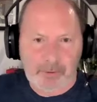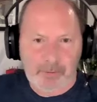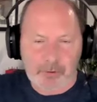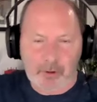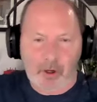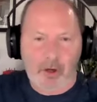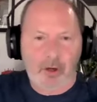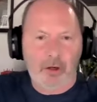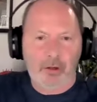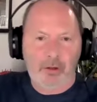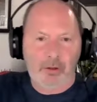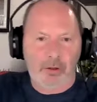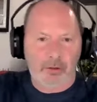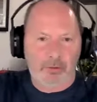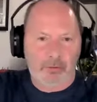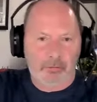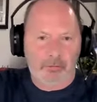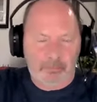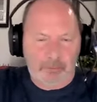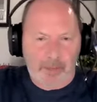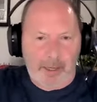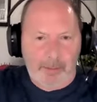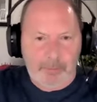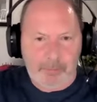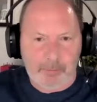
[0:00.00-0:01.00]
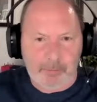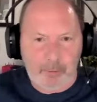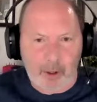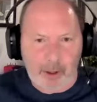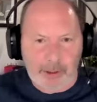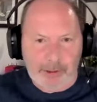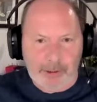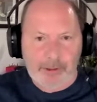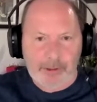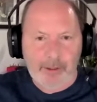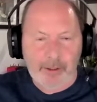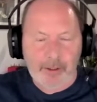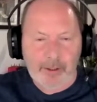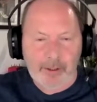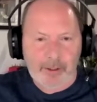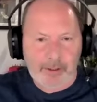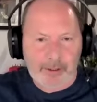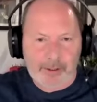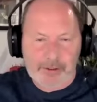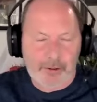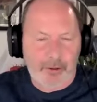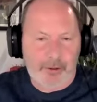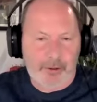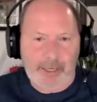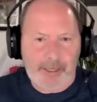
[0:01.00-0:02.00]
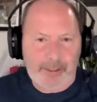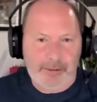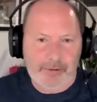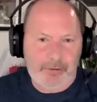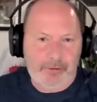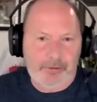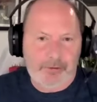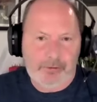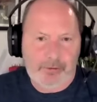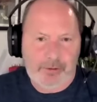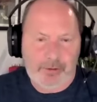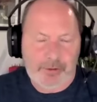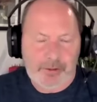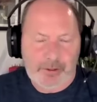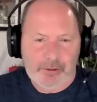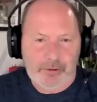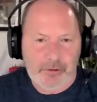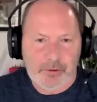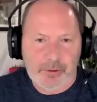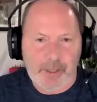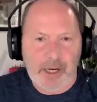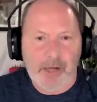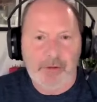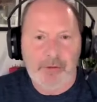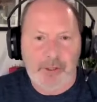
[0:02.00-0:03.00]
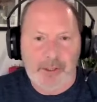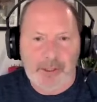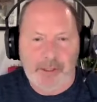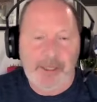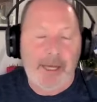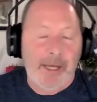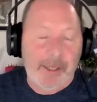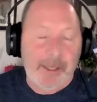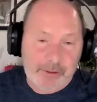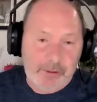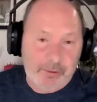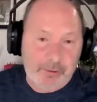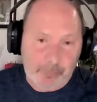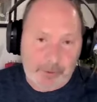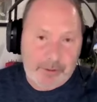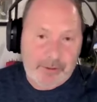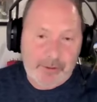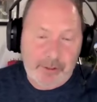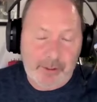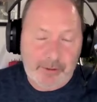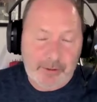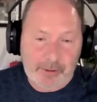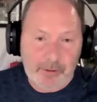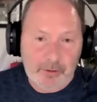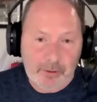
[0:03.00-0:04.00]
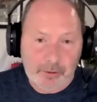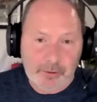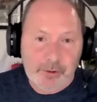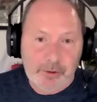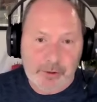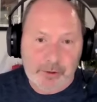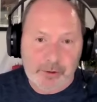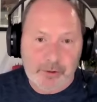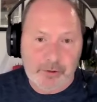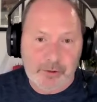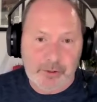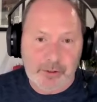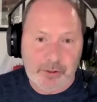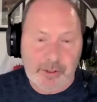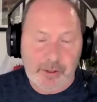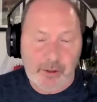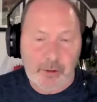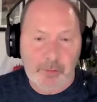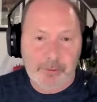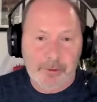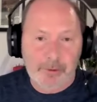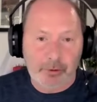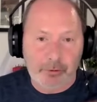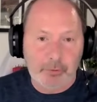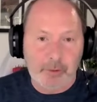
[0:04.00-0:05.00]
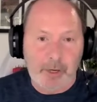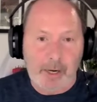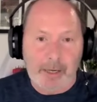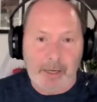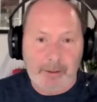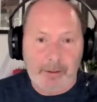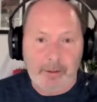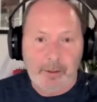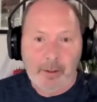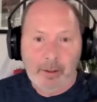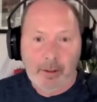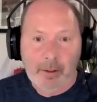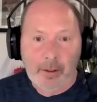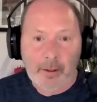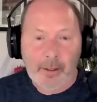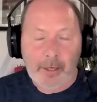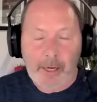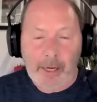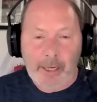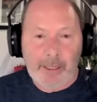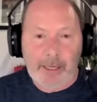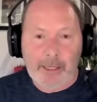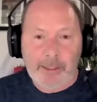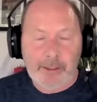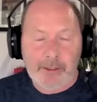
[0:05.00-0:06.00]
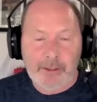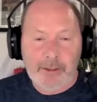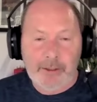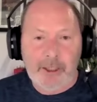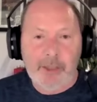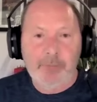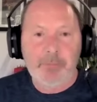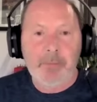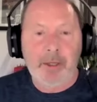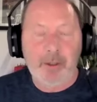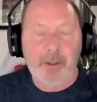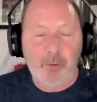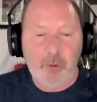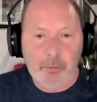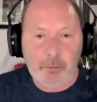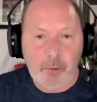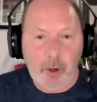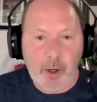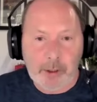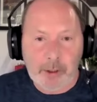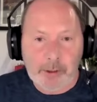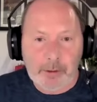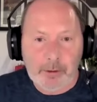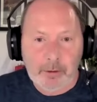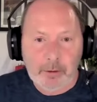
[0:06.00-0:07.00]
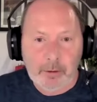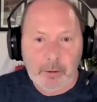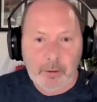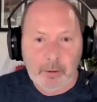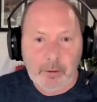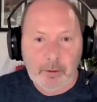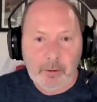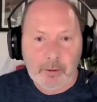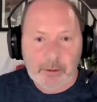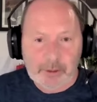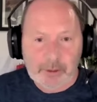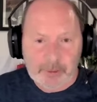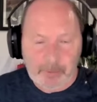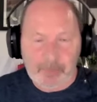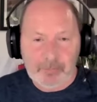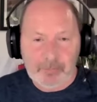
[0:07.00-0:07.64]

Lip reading: was all upper body because your legs could just do nothing. And hence the reason I did luge is that they opened the track, and I didn't need my lower body because my